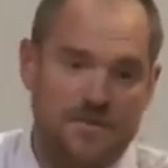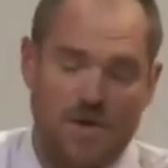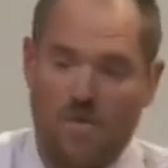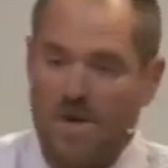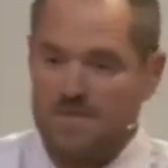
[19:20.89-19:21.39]
you
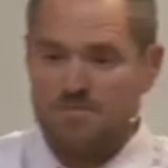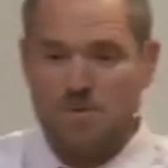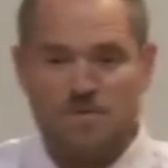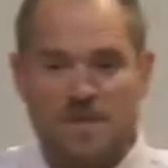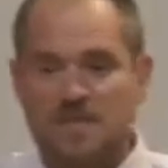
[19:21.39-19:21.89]
know, watch
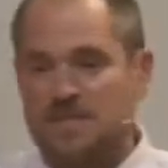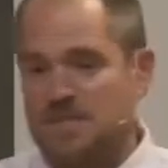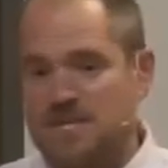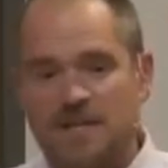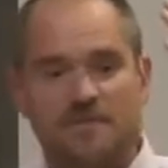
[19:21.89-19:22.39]
movies and
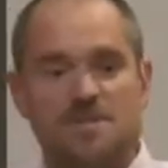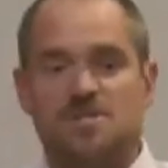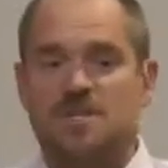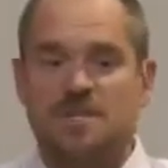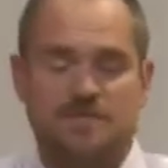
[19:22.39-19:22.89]

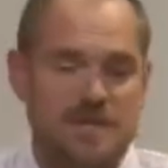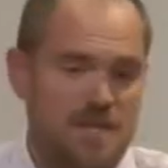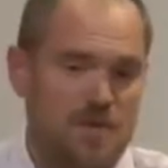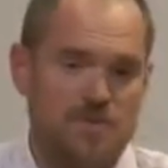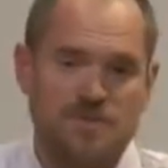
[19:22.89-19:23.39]
television and
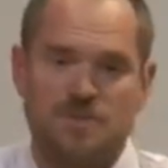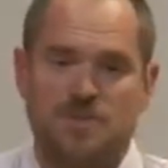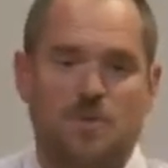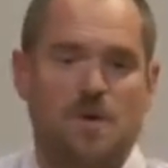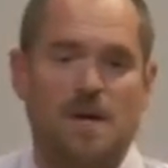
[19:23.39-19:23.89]
videos and
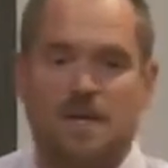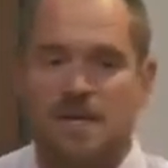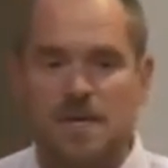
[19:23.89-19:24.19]
so on.